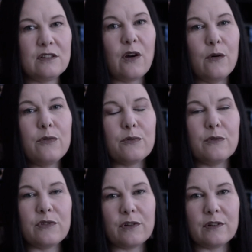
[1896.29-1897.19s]
go
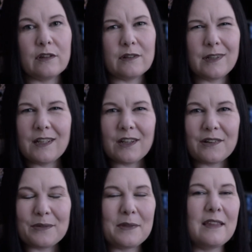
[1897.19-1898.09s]
through certain learning
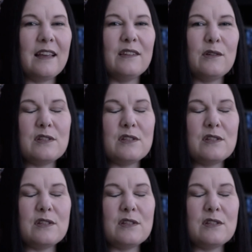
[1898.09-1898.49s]
curves with things.